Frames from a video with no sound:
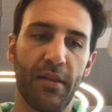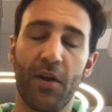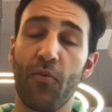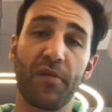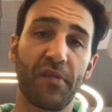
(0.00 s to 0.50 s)

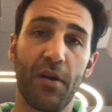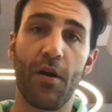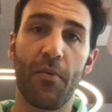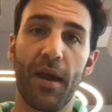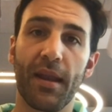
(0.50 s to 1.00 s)
like a resting
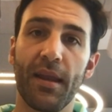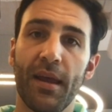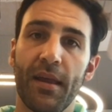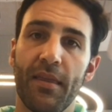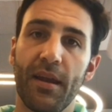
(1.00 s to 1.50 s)
heart rate
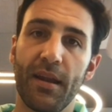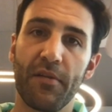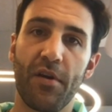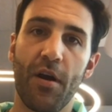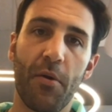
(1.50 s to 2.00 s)
than it
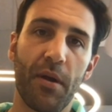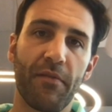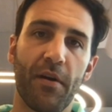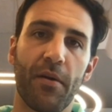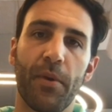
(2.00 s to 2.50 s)
is your heart
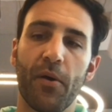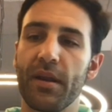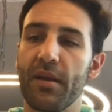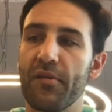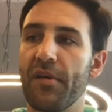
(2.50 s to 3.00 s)
rate
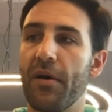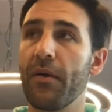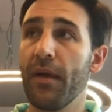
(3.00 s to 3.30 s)
variability. So